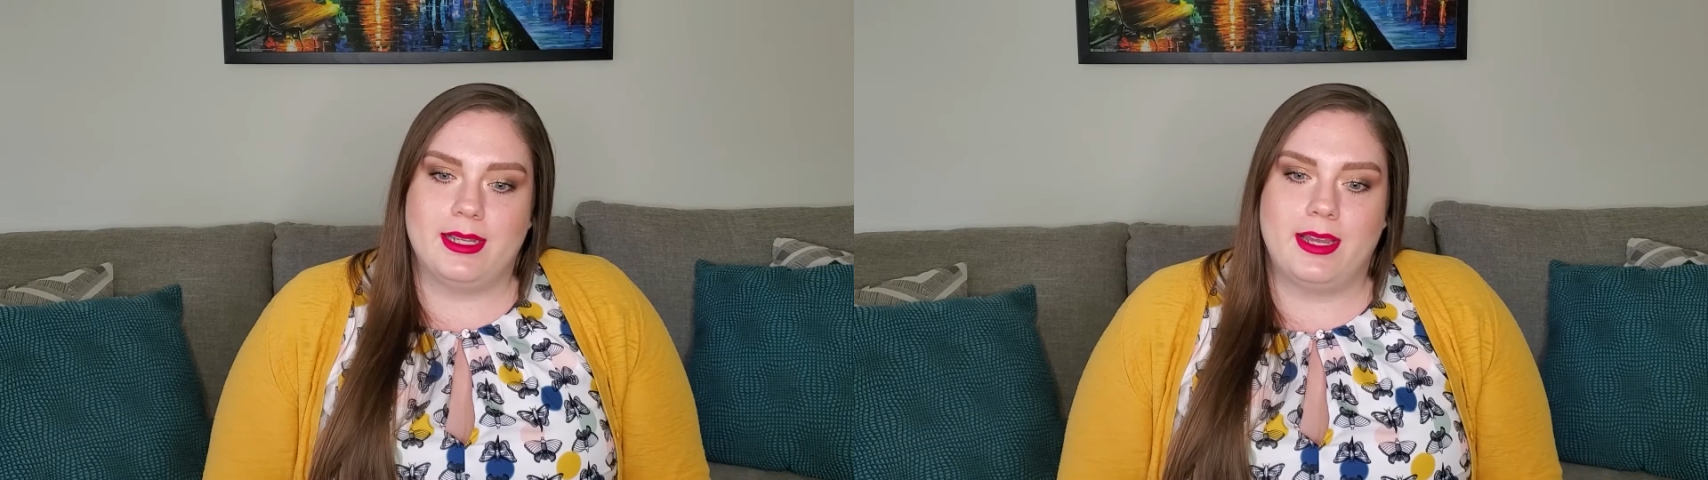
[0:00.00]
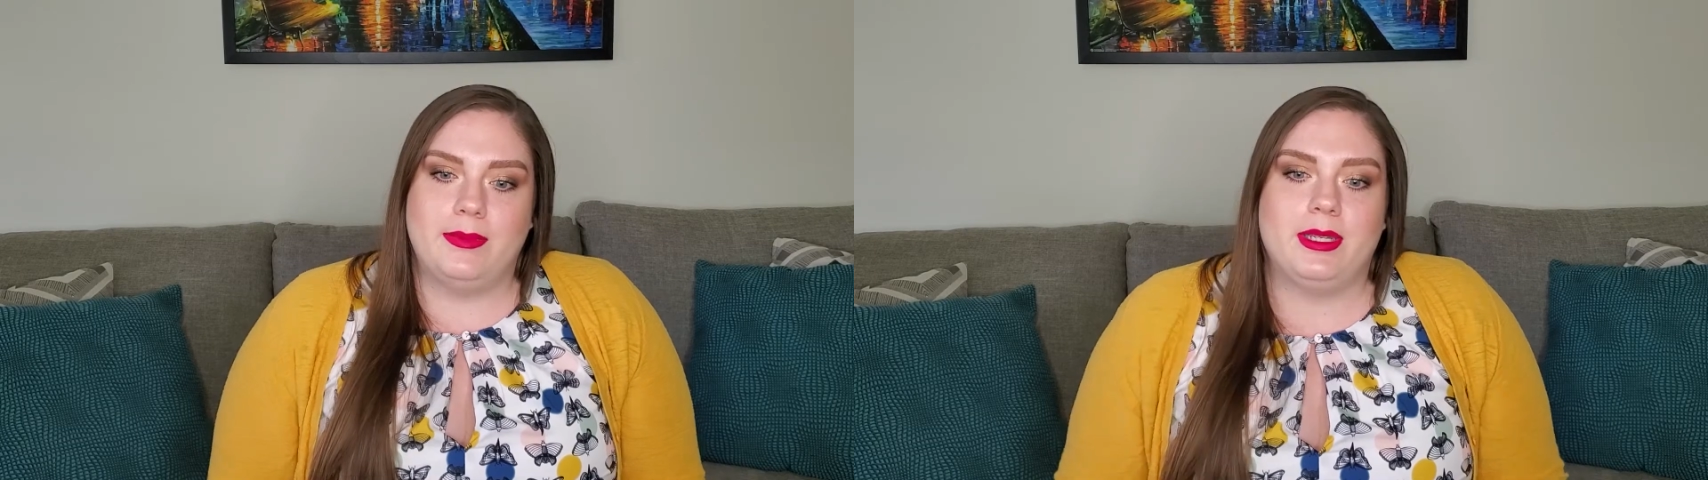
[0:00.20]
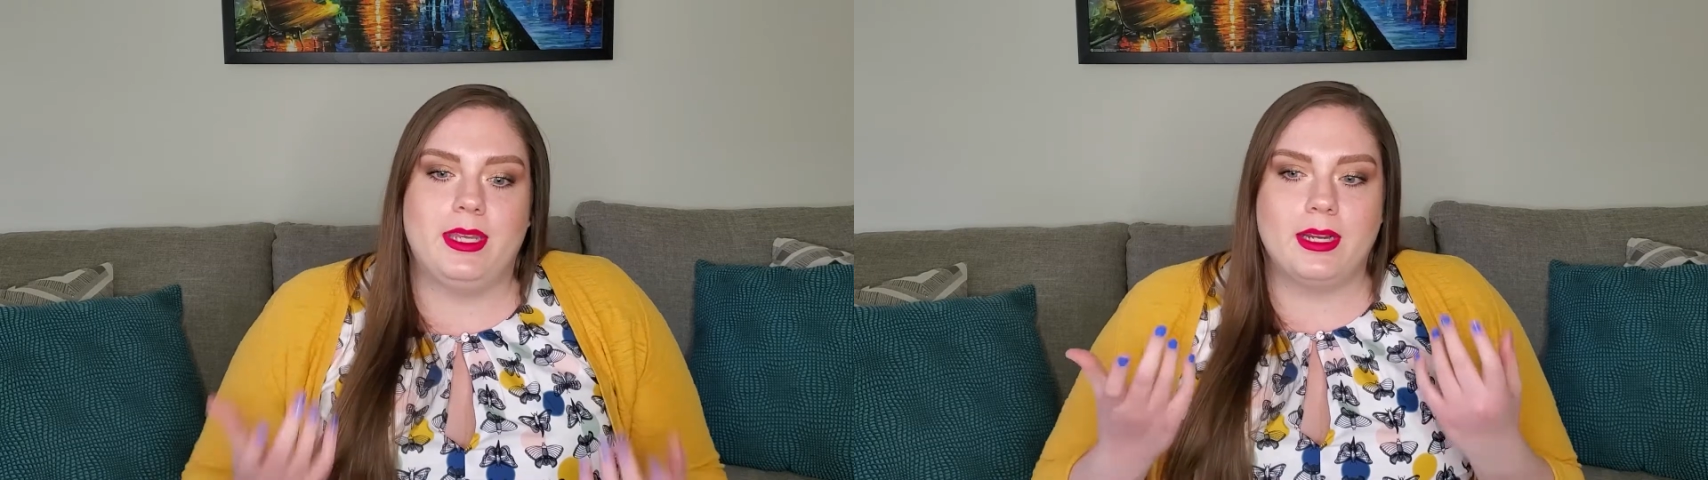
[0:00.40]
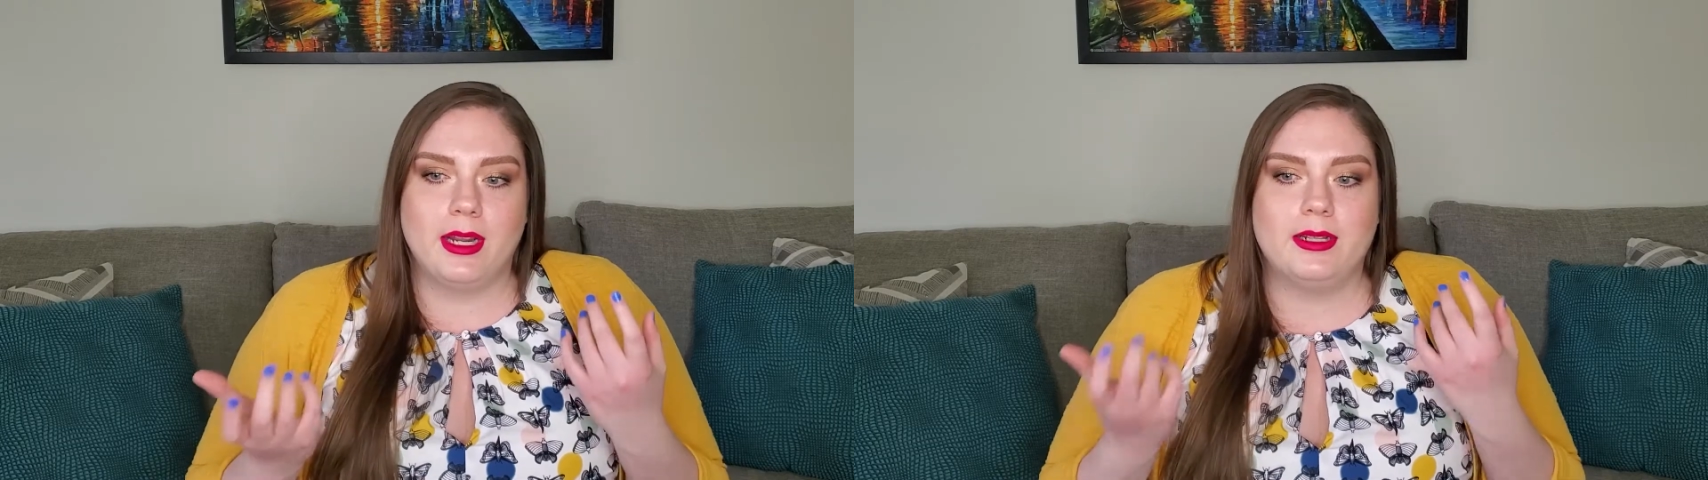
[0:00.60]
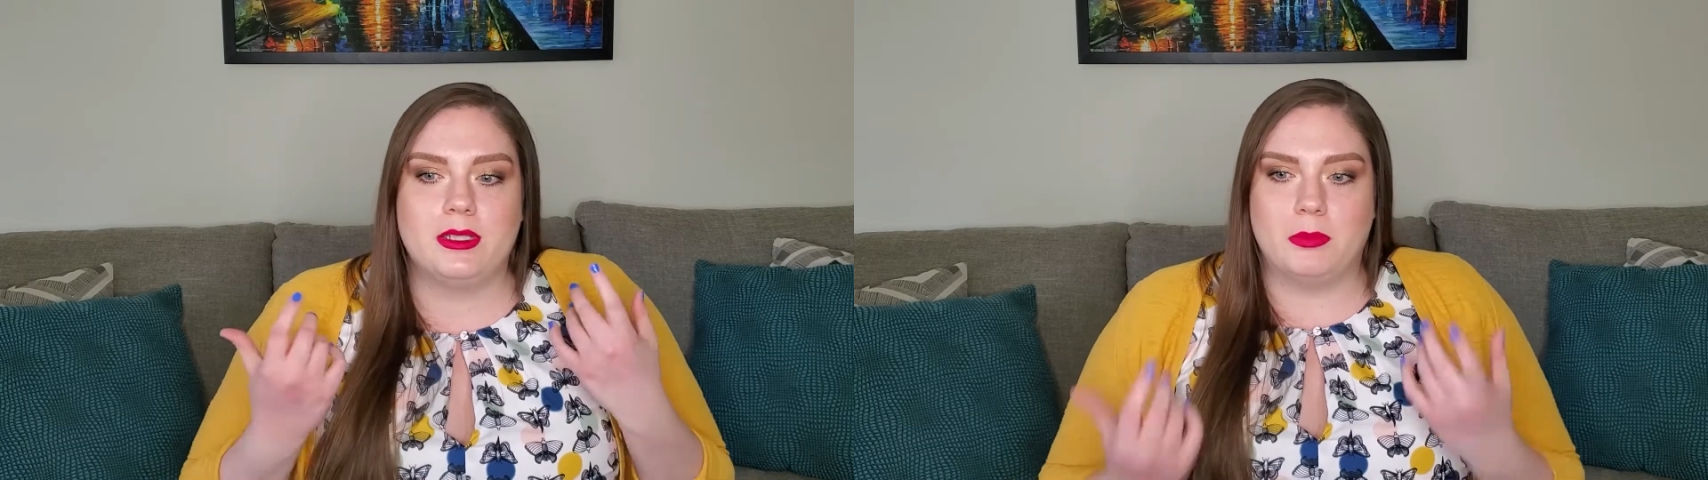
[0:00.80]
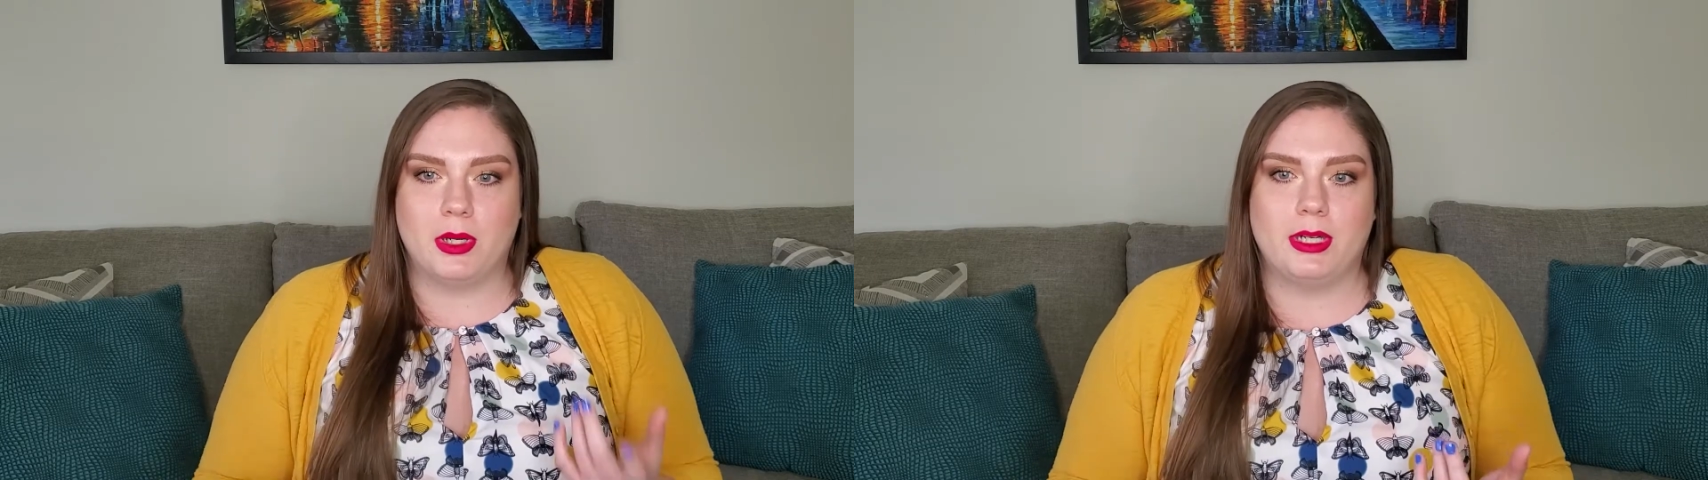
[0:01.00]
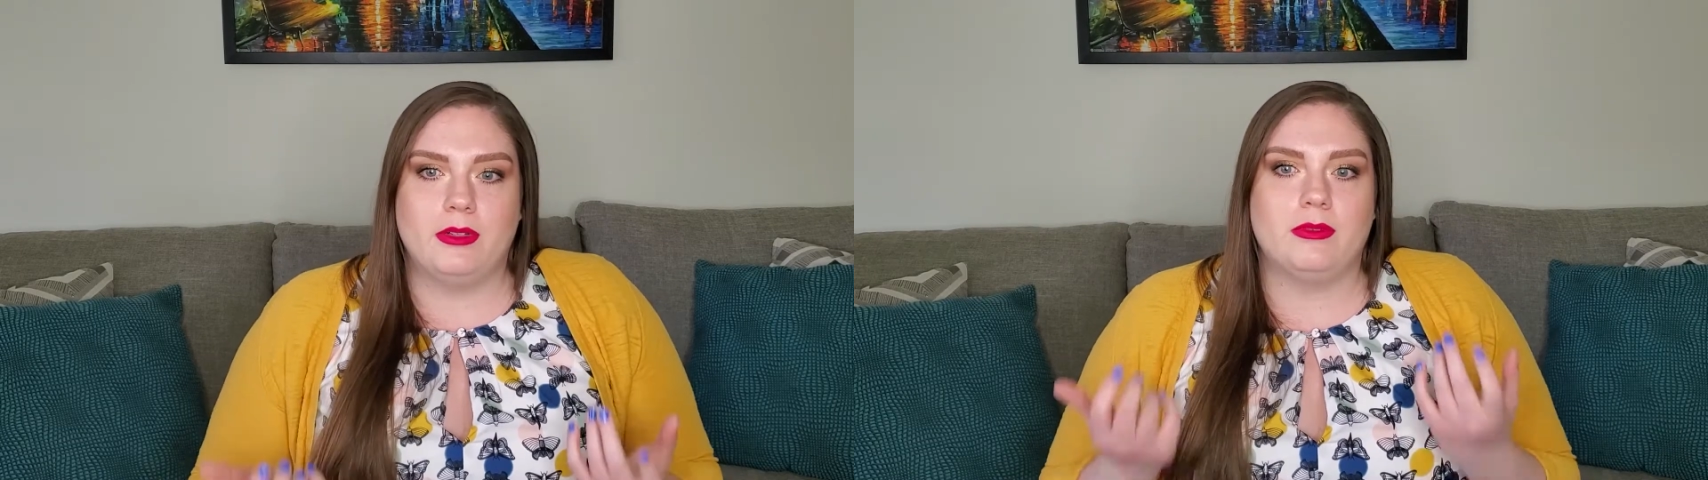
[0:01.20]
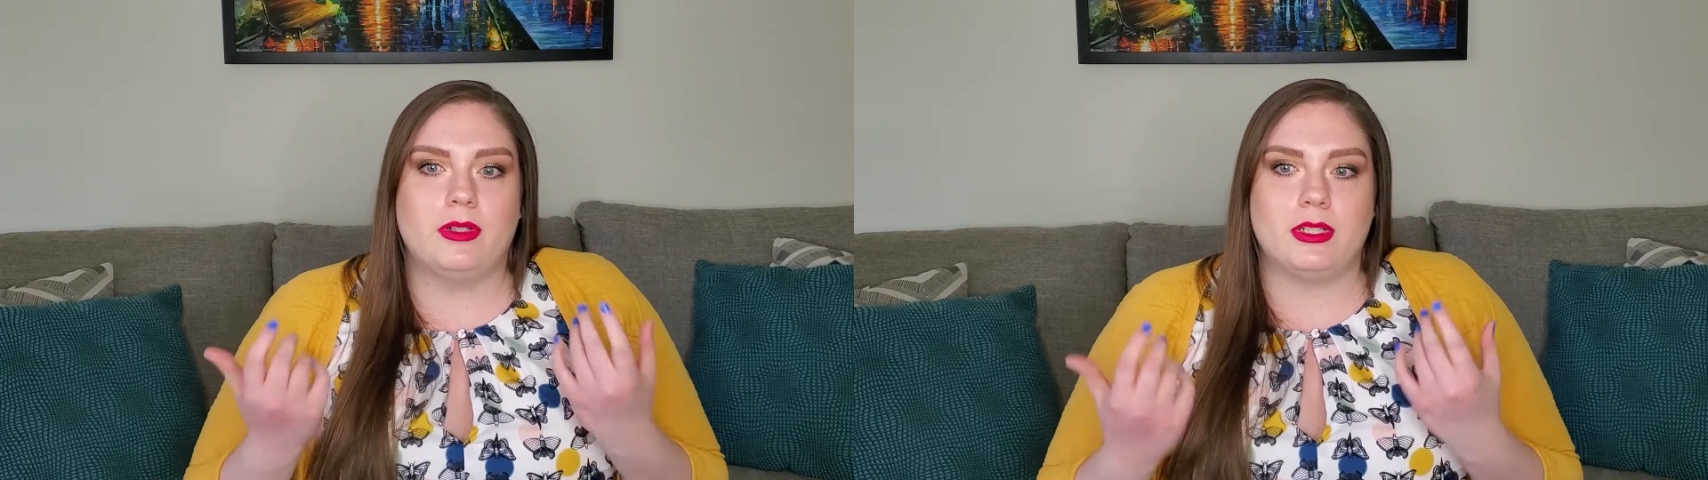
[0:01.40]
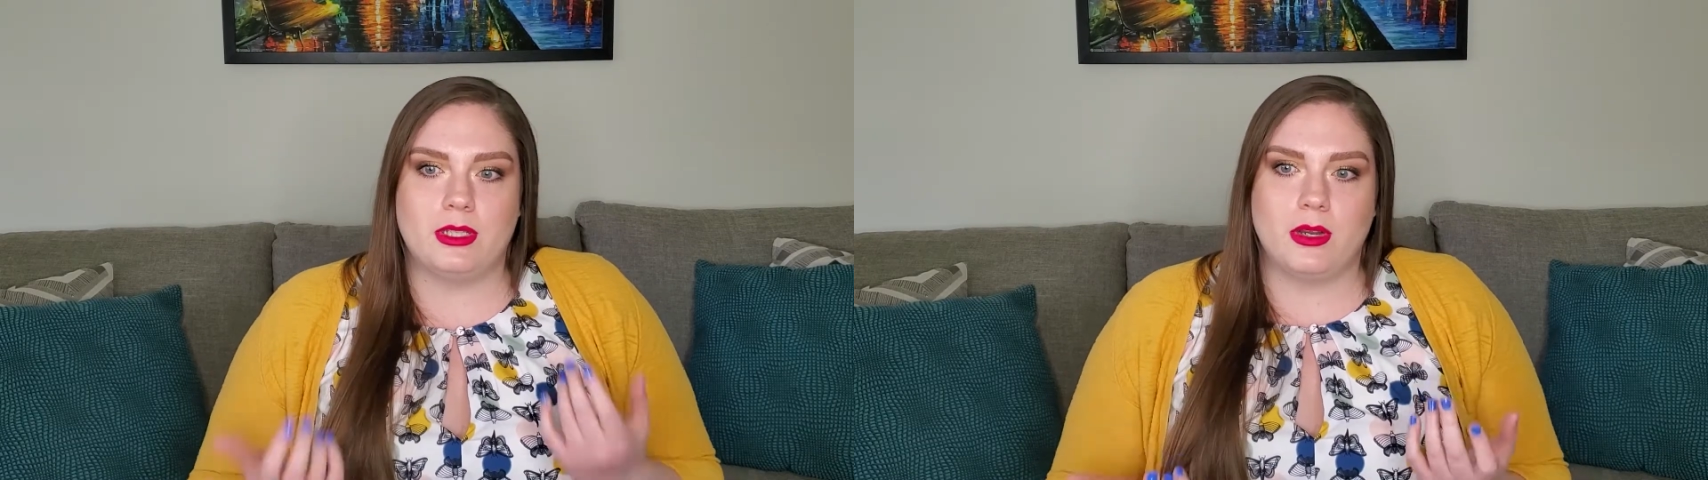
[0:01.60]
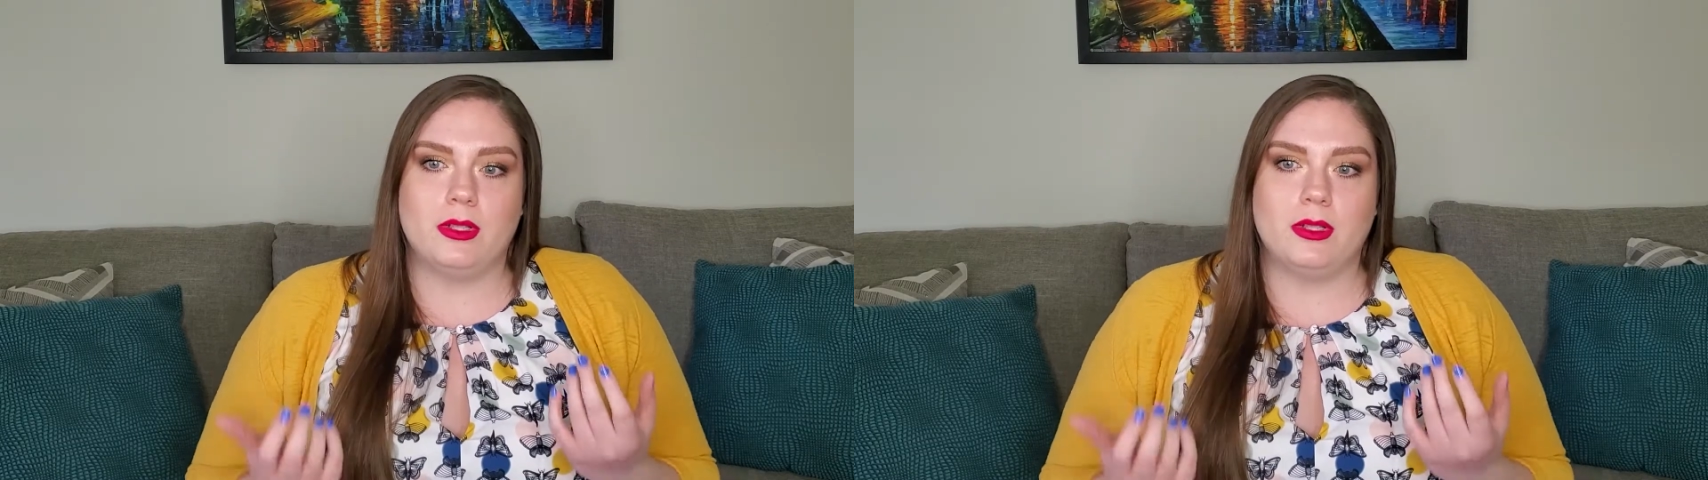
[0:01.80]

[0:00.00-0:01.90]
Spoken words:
I've been carrying this burden for so